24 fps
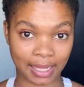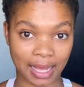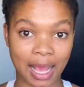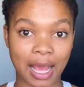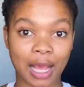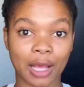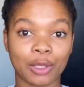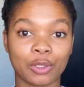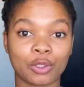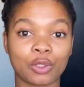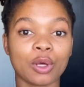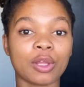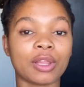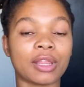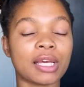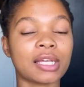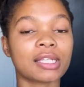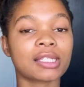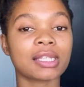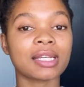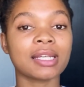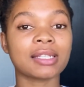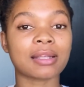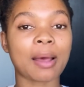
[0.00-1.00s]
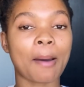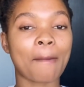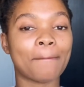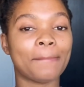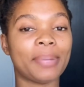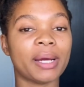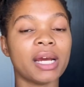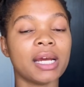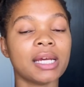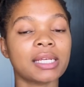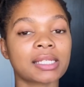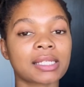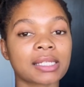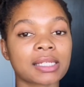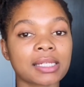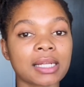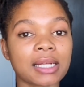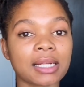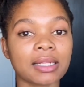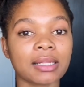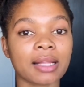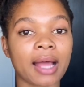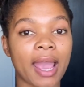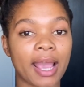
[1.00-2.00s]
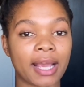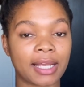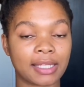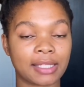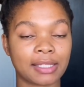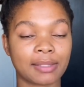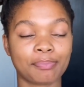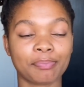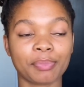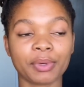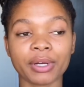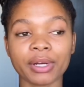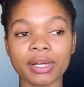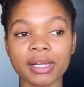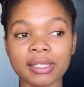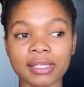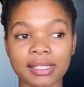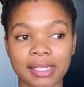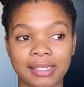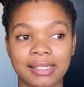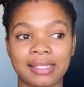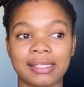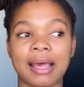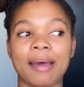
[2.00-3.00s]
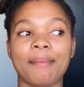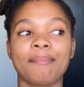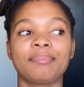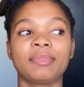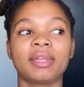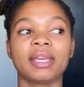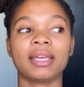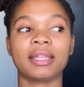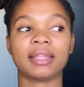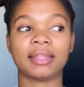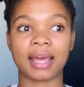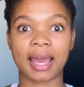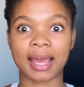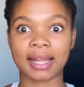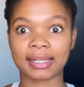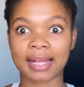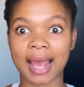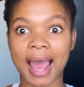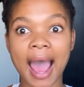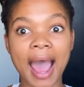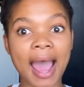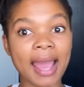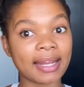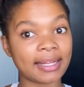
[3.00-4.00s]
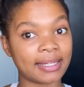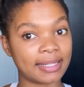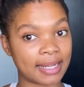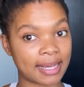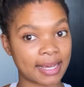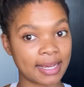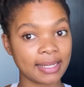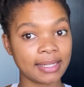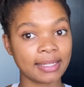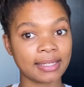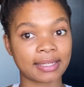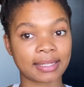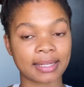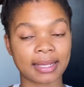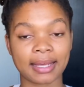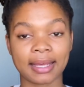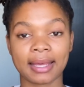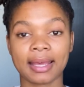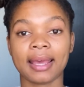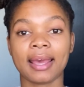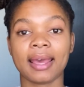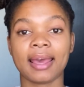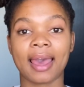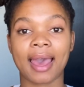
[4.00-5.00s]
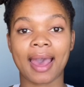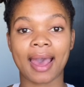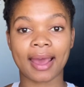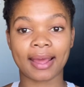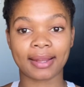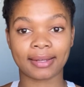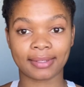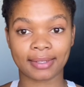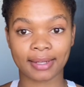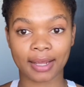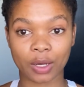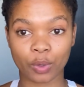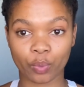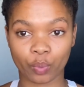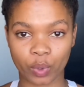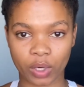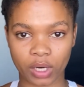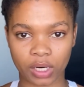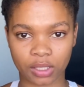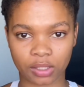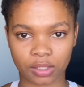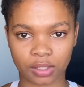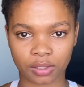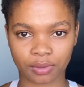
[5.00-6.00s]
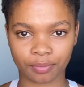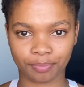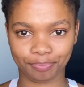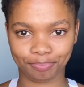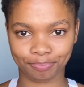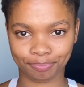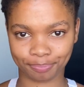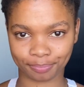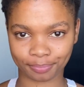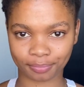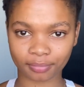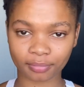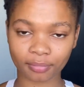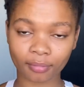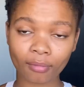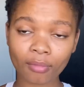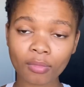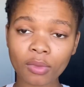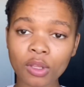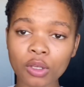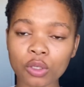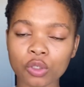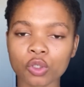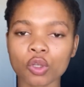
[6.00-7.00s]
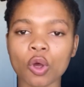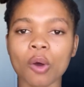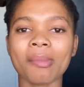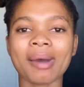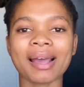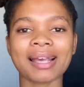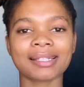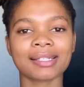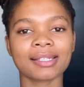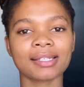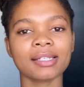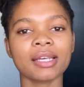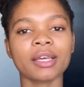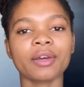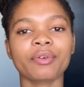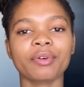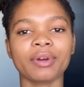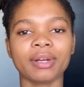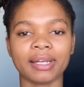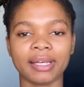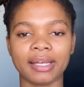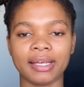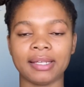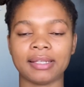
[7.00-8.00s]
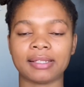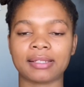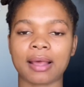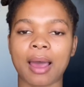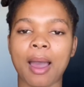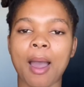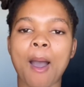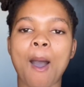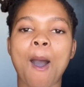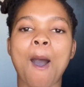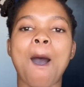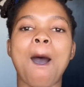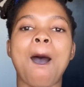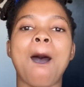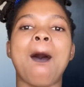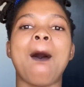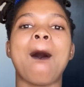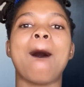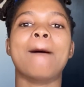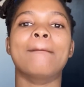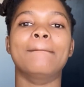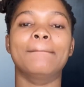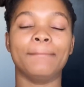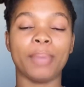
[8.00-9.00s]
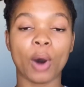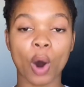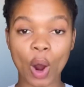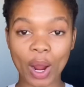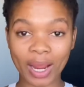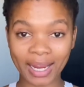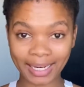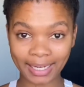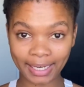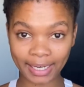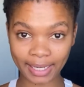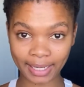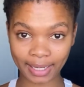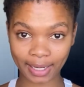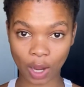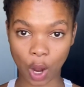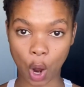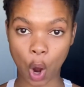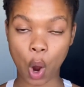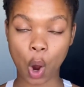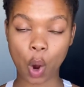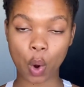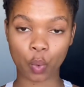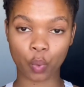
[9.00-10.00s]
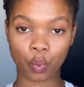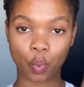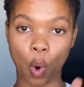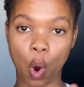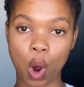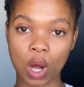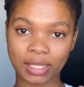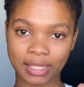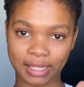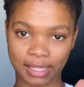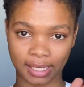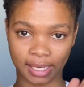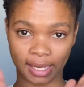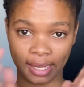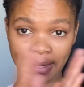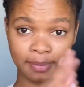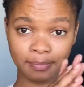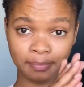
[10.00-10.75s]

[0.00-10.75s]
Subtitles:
So this is a personal experience. It's something that I did and it worked. So my secret is boiling water